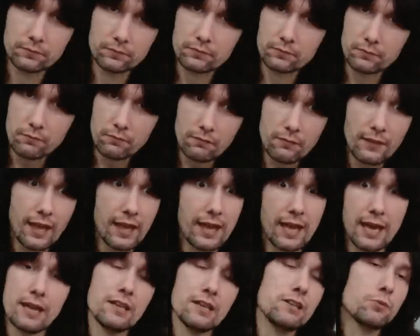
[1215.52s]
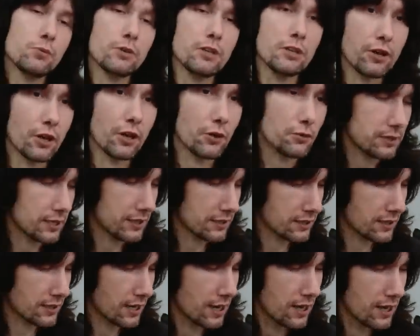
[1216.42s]
And you would have
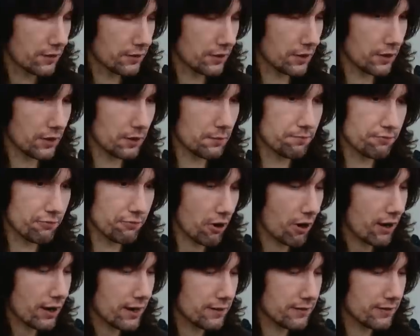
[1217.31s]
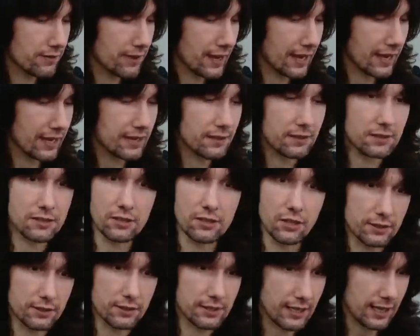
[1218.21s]
noticed that Brian there
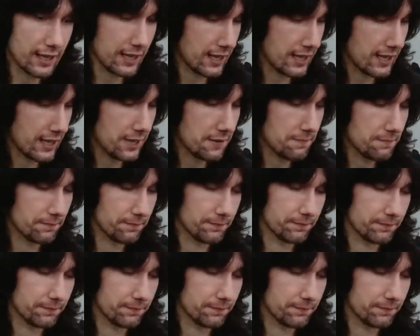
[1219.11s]
started here,